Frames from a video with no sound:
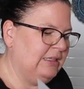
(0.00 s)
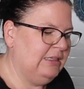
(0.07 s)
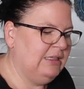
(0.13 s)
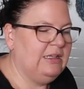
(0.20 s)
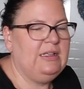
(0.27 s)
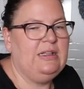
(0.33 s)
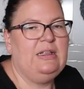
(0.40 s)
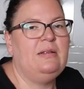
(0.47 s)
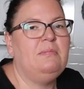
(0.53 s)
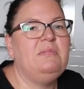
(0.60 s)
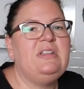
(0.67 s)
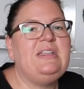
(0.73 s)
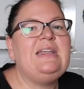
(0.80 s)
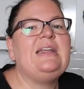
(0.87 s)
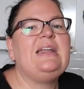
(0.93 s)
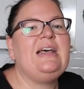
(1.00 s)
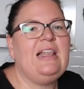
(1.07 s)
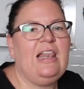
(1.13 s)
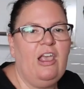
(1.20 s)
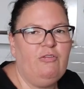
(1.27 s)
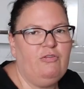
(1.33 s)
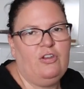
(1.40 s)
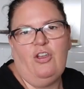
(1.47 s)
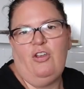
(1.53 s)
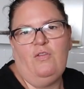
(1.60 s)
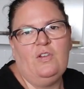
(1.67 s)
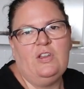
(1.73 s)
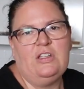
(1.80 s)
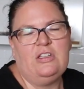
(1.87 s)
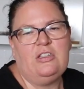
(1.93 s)
the dinner
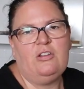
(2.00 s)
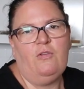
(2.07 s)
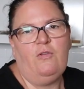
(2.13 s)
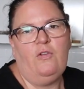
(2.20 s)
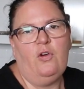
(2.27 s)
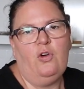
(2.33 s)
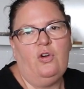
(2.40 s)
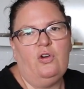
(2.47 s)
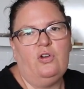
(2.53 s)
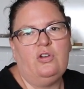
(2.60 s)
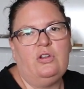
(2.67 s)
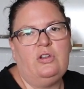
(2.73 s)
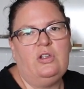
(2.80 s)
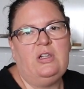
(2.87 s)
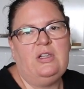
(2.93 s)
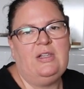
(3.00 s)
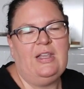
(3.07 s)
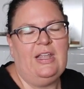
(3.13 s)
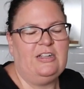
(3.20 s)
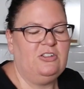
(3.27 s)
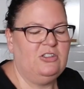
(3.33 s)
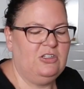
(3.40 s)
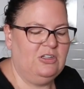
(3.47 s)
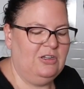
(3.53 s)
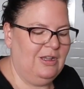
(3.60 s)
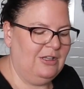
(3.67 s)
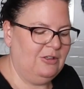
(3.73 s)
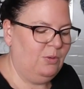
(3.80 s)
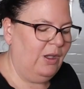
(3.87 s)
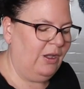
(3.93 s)
leftovers for lunch
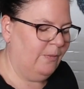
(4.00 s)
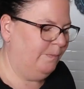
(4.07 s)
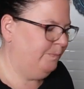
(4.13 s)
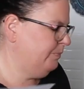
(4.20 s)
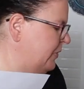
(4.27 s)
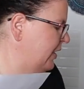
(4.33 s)
as well.